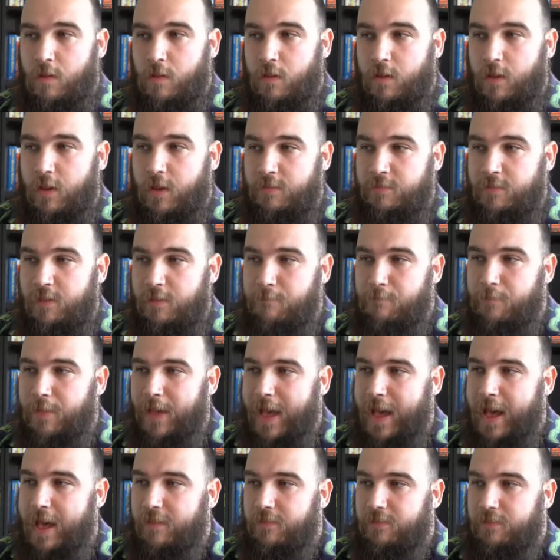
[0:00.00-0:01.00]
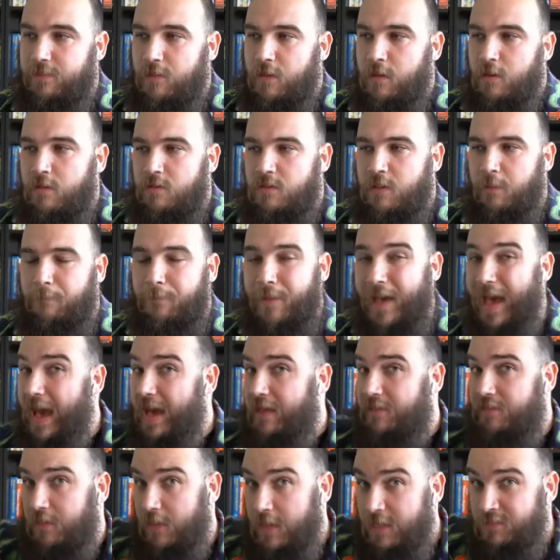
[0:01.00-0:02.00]
and then path. The
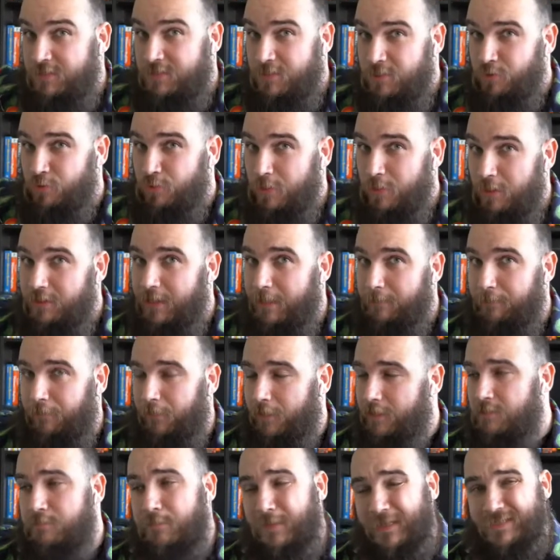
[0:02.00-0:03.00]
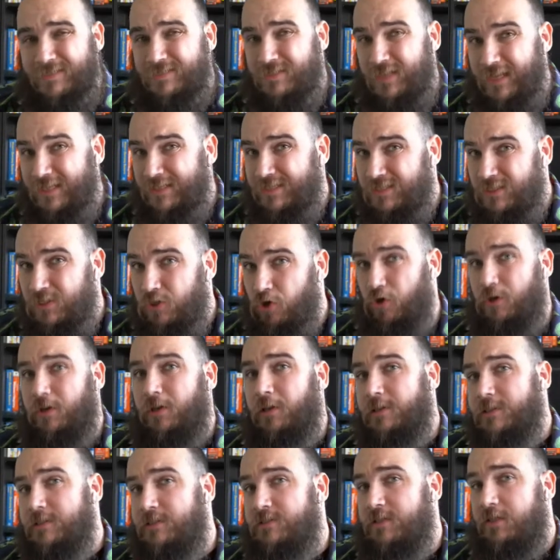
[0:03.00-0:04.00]
path is to the template because it's
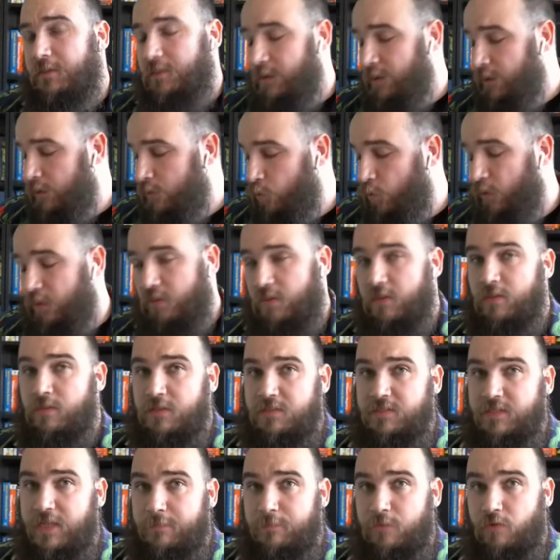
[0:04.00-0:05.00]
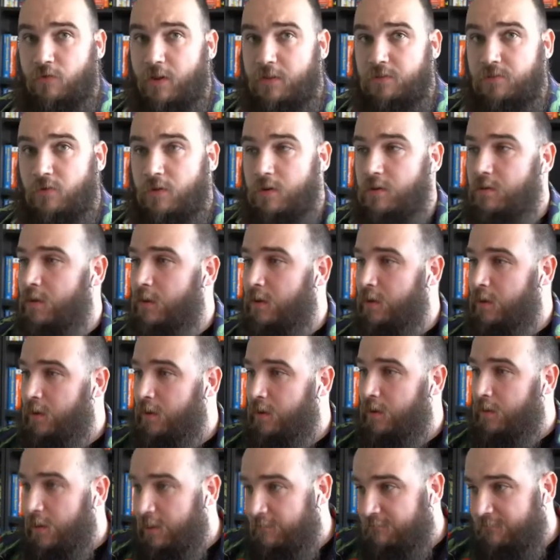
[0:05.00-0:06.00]
currently sitting within the same directory.
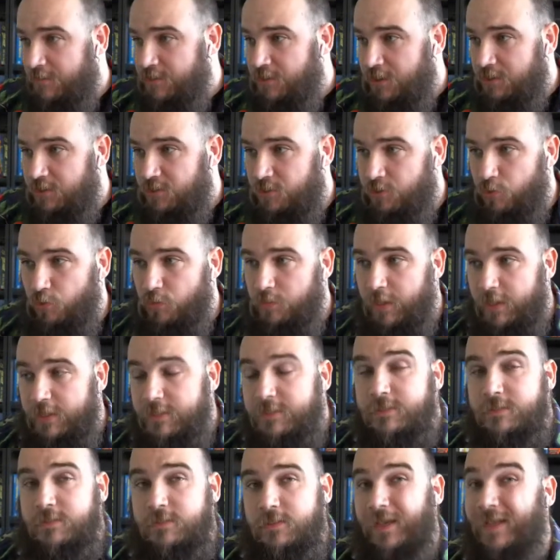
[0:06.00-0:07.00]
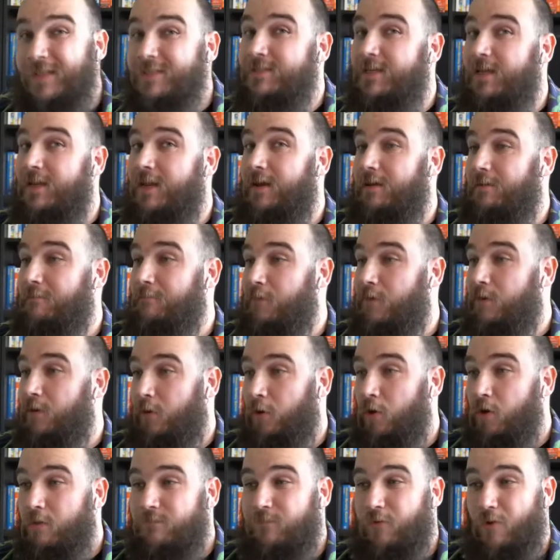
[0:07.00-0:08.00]
If I just do this, it's going to
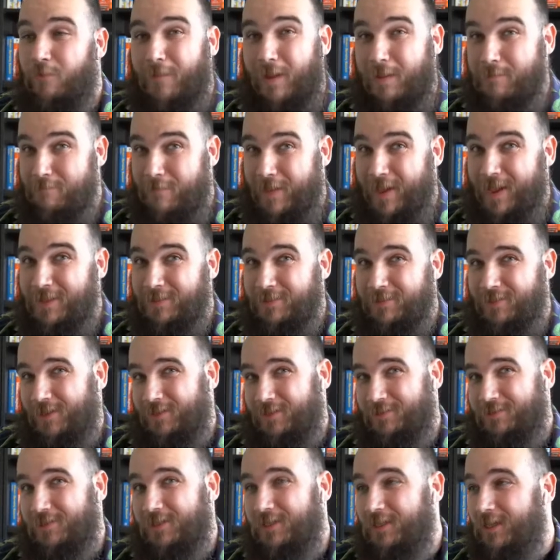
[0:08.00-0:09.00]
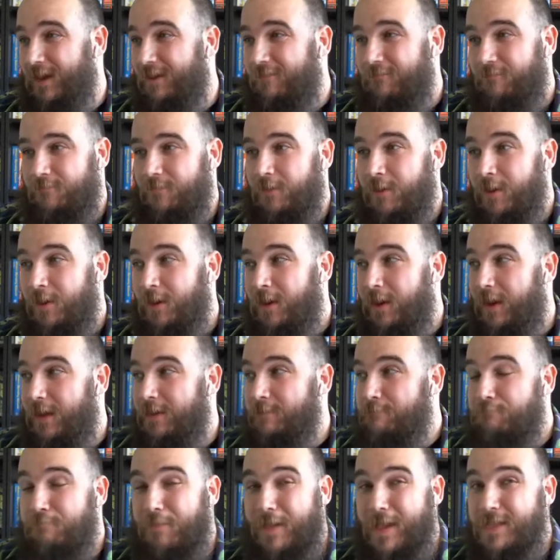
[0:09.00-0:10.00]
look for my main.tf,
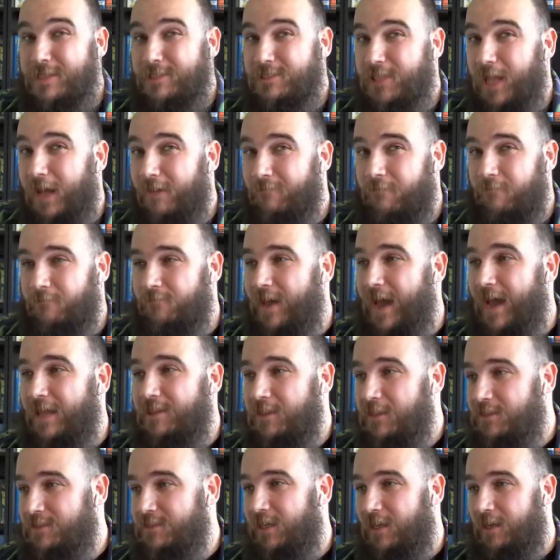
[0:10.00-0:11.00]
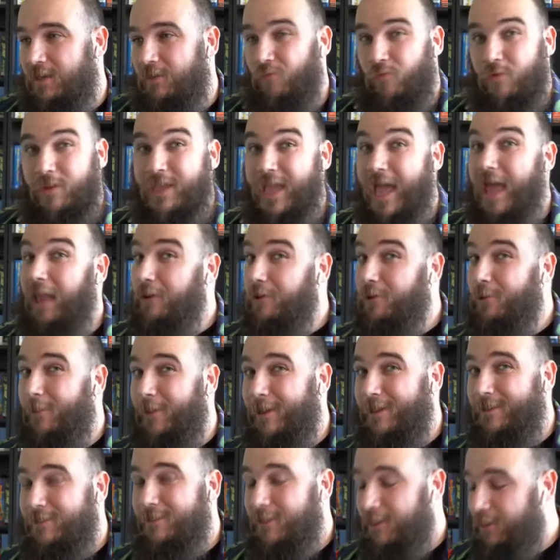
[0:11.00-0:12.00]
and based off of that, it's going to
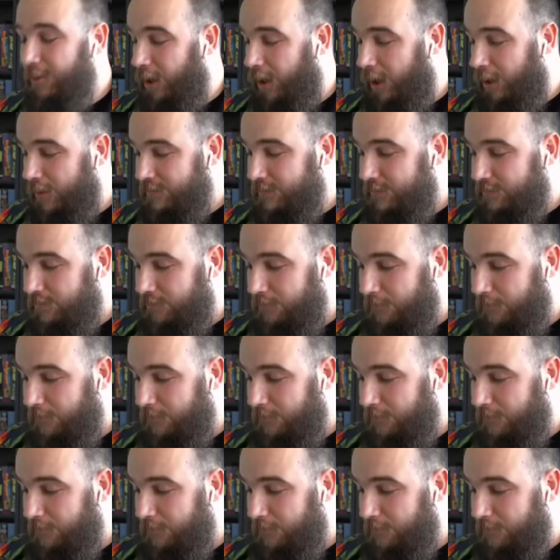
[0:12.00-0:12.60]
calculate the costs.